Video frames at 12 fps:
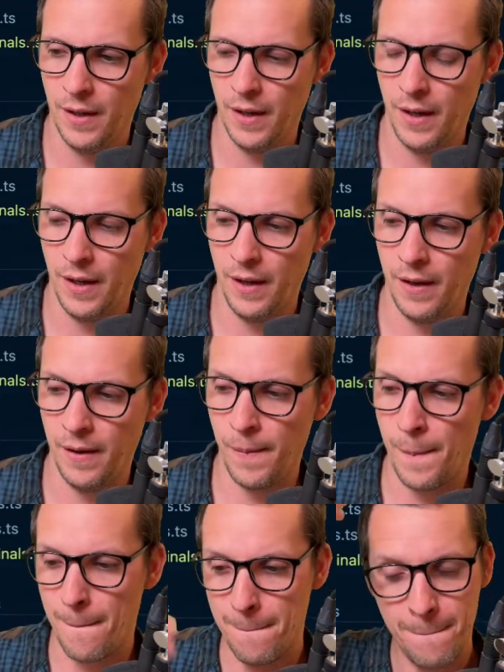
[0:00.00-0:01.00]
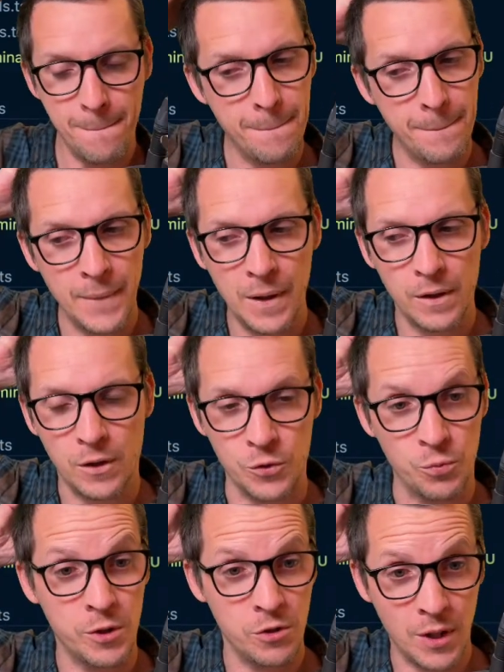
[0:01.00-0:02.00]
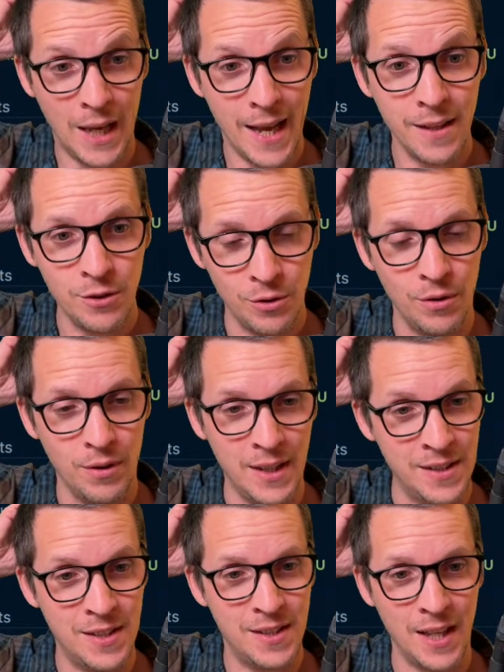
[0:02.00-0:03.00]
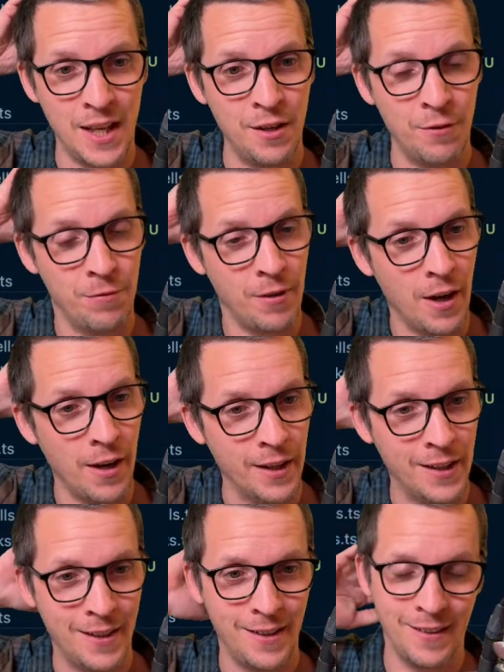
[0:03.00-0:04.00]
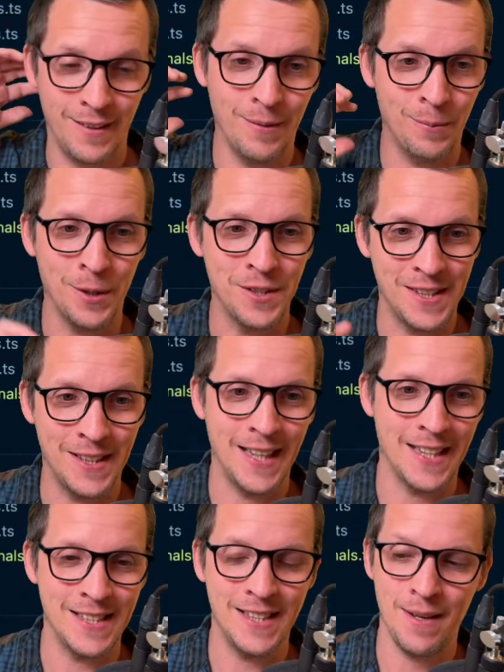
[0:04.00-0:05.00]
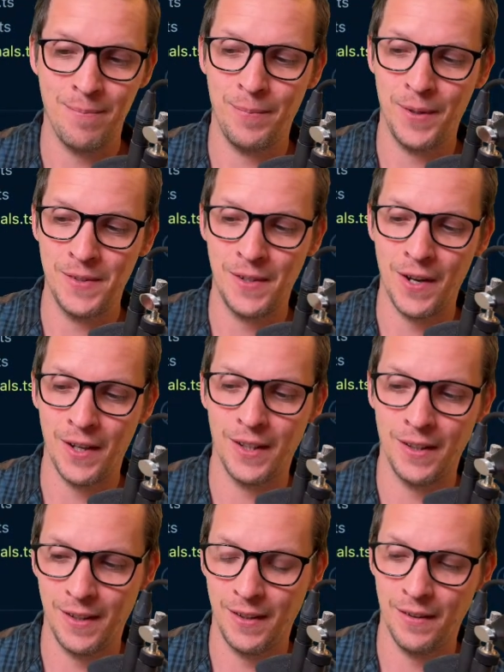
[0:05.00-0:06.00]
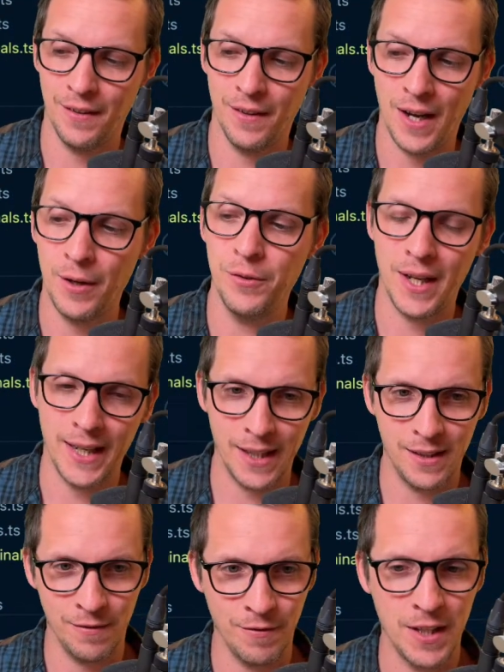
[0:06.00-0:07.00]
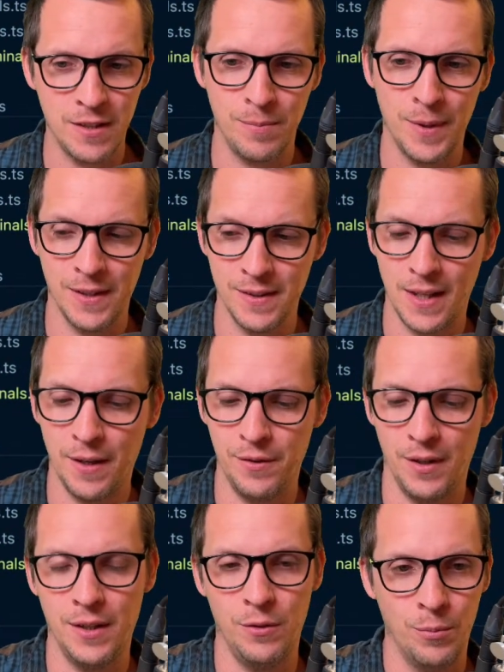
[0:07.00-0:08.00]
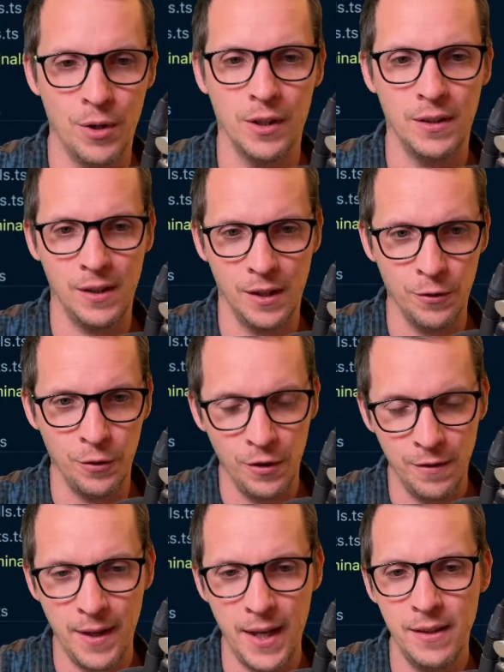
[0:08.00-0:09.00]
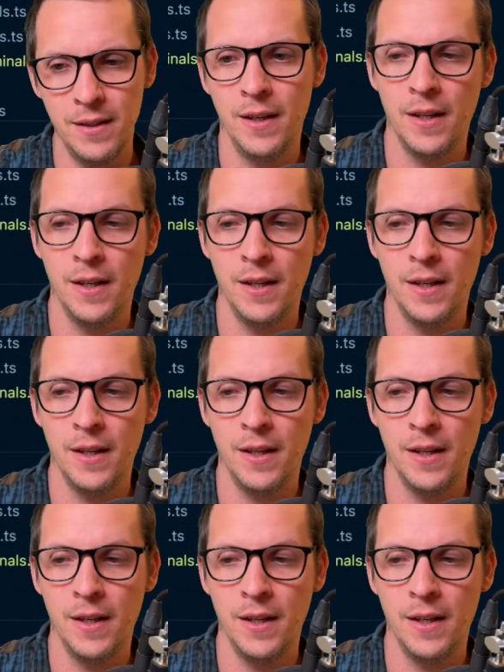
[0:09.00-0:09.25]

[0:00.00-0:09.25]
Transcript: Because what you can do instead of like, what's the next step, is like, how do I get investments? How do I do marketing and all of that?